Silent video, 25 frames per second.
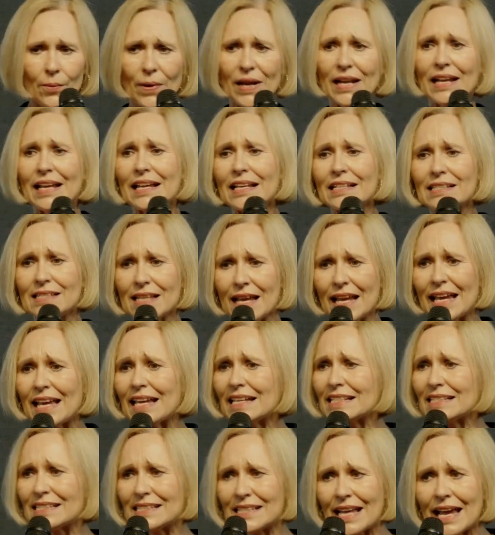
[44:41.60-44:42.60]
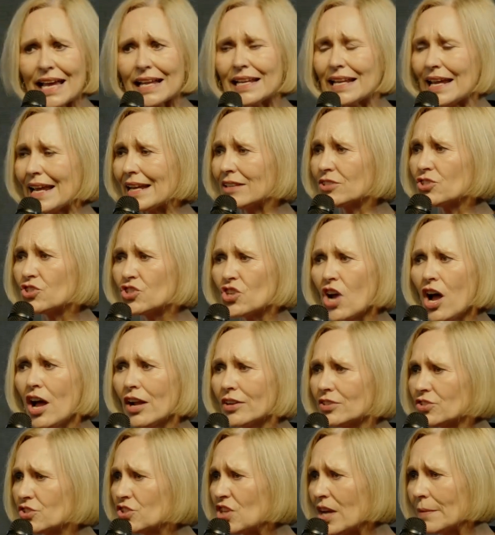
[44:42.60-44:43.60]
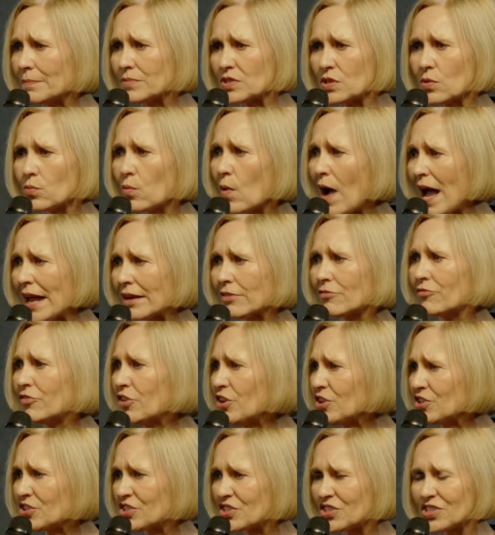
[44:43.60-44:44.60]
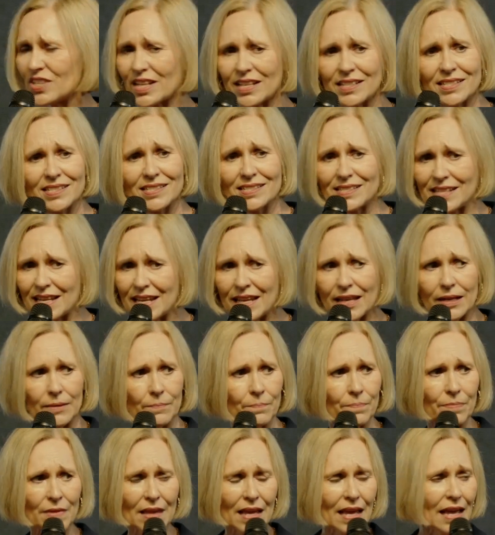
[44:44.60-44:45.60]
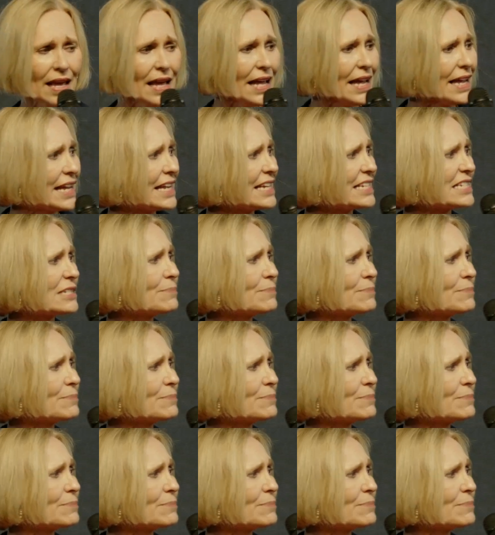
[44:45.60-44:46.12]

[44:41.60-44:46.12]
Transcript: When he said in John chapter 1 verse 16, he